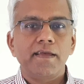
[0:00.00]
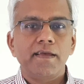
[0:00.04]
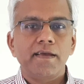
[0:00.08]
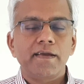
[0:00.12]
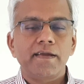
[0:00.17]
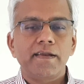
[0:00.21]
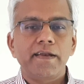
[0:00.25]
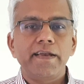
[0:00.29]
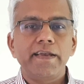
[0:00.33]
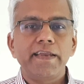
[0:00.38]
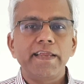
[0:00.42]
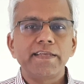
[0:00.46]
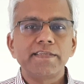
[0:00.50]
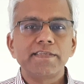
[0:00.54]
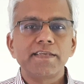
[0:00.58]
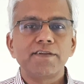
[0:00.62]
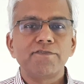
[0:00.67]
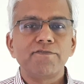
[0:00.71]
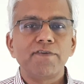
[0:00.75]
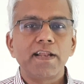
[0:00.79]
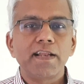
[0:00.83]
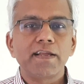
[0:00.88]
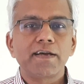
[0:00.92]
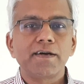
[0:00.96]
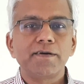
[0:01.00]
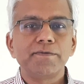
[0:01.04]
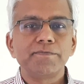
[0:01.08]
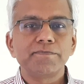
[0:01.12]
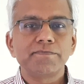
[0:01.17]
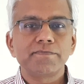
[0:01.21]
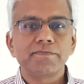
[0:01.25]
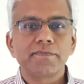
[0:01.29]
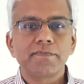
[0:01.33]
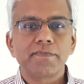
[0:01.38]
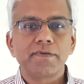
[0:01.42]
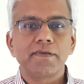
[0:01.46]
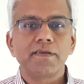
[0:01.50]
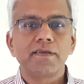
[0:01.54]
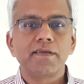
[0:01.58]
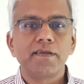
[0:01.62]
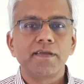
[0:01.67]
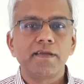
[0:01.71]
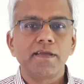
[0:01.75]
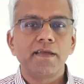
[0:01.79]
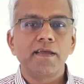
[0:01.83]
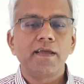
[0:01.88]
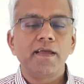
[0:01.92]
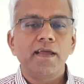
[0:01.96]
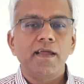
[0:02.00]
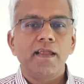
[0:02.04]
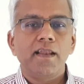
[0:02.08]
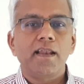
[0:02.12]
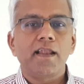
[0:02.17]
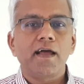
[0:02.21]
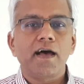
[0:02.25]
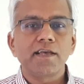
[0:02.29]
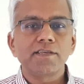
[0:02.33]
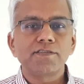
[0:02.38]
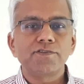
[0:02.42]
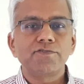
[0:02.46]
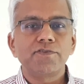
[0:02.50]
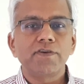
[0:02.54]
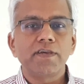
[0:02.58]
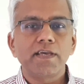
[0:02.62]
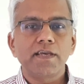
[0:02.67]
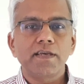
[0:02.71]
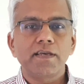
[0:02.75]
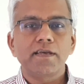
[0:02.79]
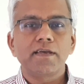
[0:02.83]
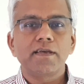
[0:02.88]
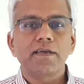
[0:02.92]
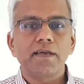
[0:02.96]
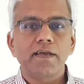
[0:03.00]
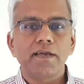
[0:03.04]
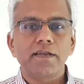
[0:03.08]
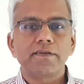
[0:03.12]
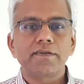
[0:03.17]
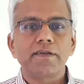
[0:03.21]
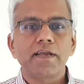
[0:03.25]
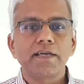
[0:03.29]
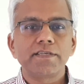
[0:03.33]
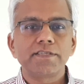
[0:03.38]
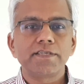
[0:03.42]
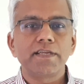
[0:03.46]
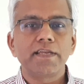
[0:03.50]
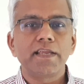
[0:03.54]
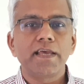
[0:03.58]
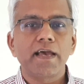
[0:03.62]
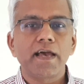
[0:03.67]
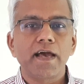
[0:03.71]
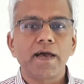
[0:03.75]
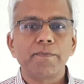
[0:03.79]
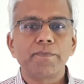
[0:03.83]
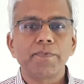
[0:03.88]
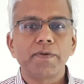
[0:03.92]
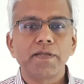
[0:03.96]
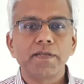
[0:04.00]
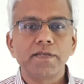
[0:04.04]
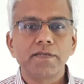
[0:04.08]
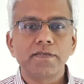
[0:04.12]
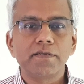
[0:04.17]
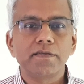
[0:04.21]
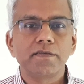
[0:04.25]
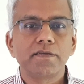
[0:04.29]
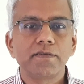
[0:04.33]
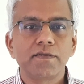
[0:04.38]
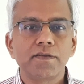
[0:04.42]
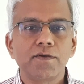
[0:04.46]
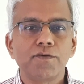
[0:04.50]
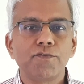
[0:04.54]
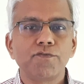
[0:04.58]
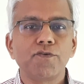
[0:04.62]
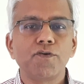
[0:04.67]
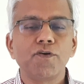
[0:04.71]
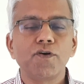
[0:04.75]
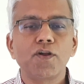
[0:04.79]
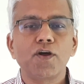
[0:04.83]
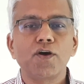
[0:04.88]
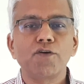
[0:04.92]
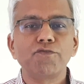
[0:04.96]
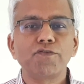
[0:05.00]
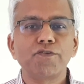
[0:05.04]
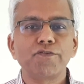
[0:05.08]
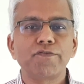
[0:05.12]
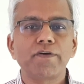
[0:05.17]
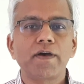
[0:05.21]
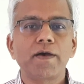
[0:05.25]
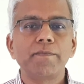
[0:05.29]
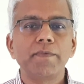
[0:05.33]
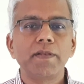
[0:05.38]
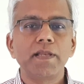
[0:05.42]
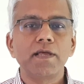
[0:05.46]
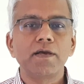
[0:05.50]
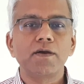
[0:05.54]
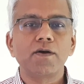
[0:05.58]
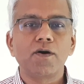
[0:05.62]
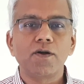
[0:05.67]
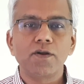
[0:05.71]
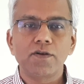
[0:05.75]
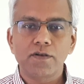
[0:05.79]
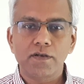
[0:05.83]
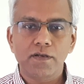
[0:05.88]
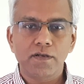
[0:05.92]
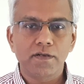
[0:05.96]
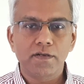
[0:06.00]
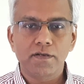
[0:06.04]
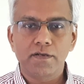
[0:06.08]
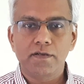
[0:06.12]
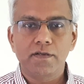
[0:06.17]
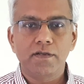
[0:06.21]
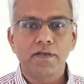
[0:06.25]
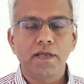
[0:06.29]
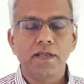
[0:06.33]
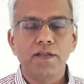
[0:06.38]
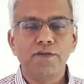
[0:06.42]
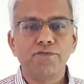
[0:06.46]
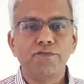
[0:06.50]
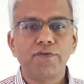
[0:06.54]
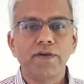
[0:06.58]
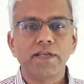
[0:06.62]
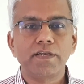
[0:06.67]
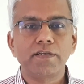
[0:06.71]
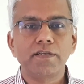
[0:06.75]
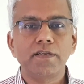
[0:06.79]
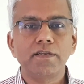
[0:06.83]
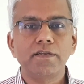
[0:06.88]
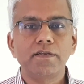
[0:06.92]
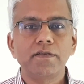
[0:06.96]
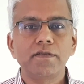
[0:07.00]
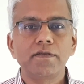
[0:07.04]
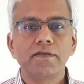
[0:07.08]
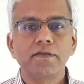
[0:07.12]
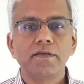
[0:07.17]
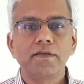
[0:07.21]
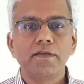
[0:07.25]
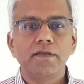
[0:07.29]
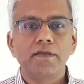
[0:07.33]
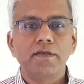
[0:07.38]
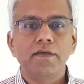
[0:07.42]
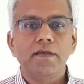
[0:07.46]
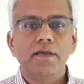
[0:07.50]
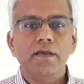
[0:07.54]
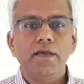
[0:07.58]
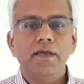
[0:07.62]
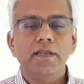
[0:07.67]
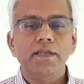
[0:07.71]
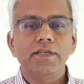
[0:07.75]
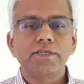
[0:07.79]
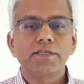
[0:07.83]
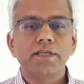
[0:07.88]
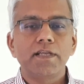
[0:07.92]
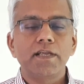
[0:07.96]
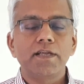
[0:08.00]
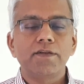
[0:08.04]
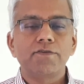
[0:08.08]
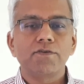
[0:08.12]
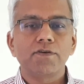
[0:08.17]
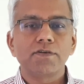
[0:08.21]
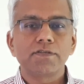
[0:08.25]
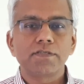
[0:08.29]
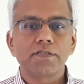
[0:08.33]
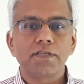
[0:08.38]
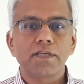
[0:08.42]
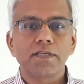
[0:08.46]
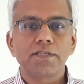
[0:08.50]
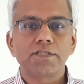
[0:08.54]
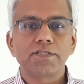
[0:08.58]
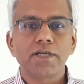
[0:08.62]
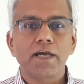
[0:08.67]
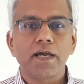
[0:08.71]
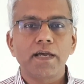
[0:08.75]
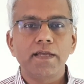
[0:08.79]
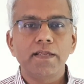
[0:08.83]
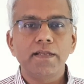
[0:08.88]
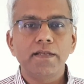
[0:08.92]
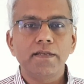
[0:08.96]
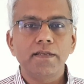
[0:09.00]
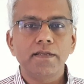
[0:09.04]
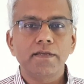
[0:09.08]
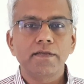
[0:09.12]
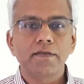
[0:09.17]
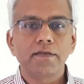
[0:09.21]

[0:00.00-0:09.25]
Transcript: Greetings and welcome. Last week, a tragedy happened. Four of a family got infected. Initially, it was the child.